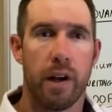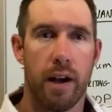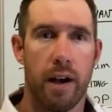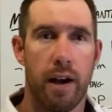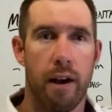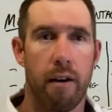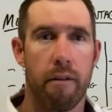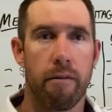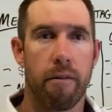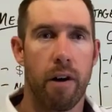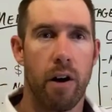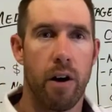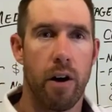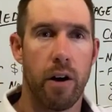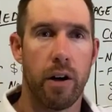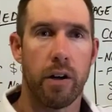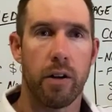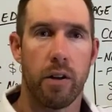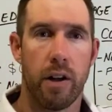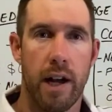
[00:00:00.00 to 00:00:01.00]
of
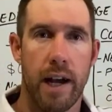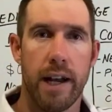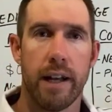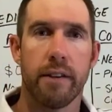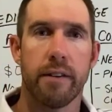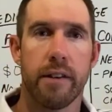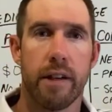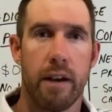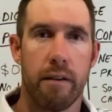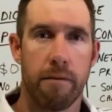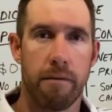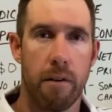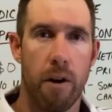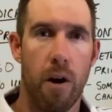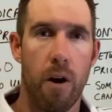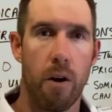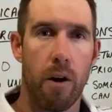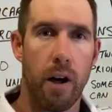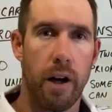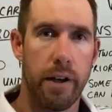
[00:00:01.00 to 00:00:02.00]
our clients that
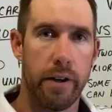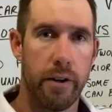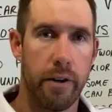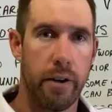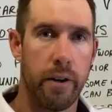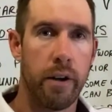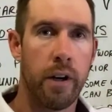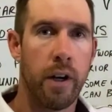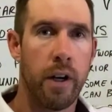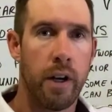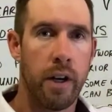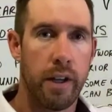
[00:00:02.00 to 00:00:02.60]
fall under